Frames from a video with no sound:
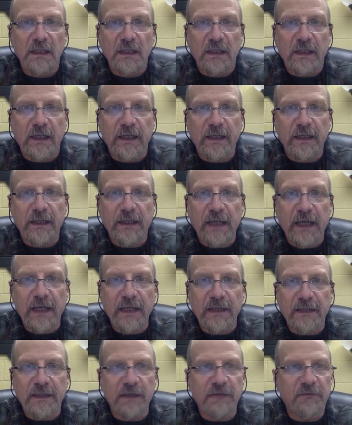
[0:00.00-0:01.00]
In
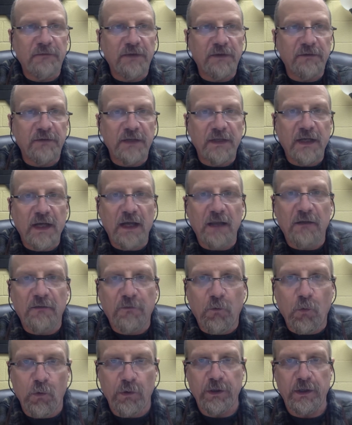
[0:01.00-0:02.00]
1850,
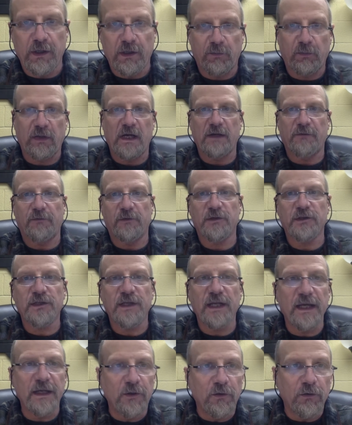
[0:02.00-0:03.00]
California applied for
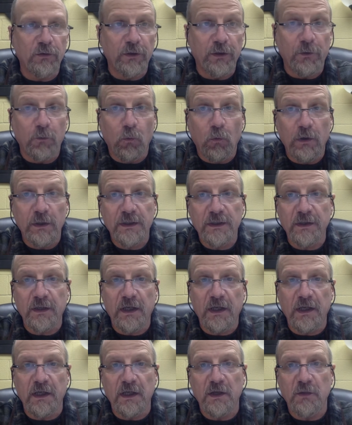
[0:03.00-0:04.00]
statehood, once
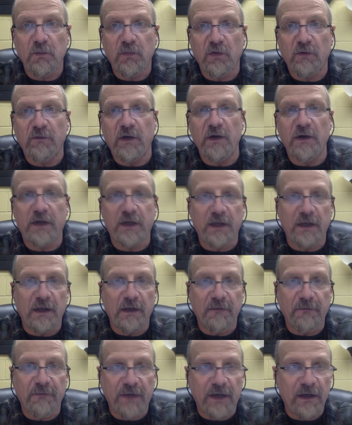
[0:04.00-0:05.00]
again provoking
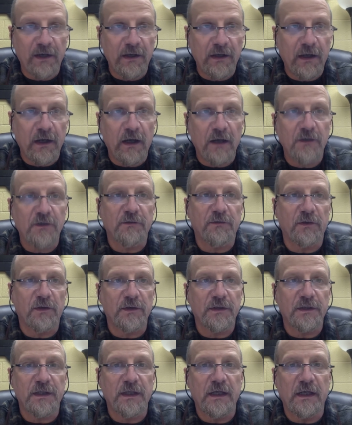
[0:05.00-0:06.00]
a fiery
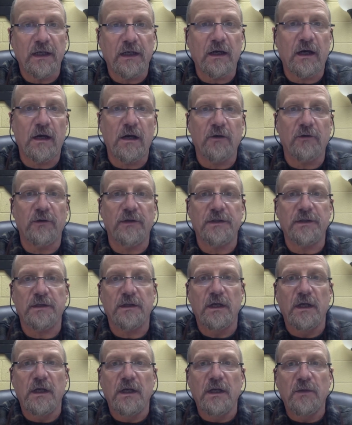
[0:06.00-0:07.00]
controversy in
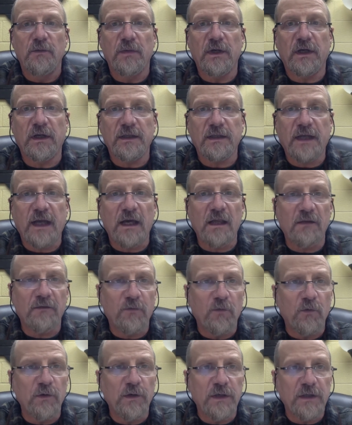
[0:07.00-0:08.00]
Congress because
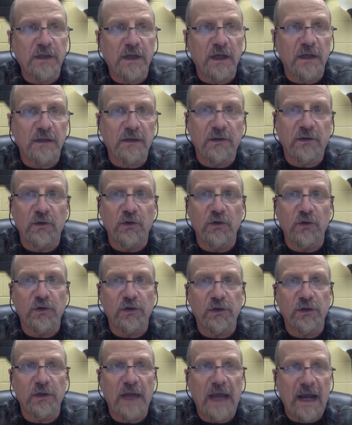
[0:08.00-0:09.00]
California's
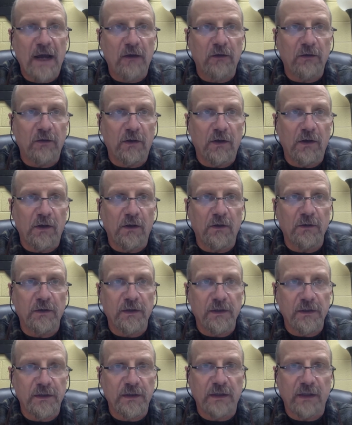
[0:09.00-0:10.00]
Constitution outlawed
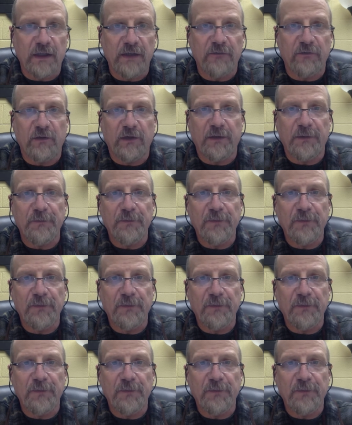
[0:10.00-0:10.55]
slavery.